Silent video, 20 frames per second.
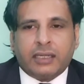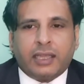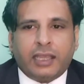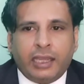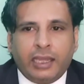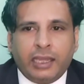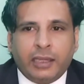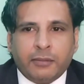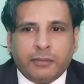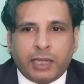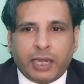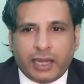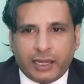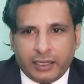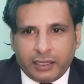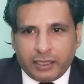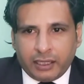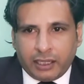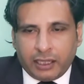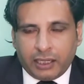aim
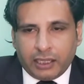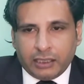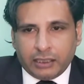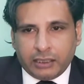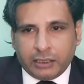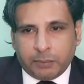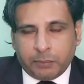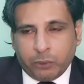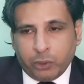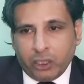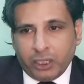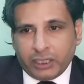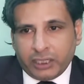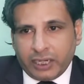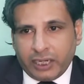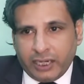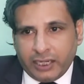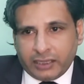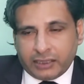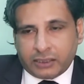and the bullet
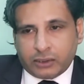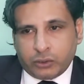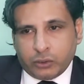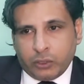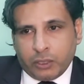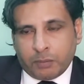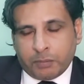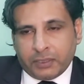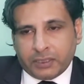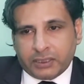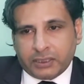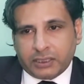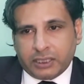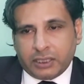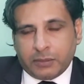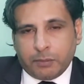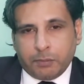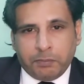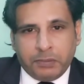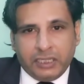hits to a
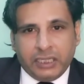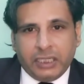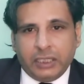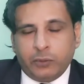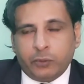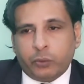person B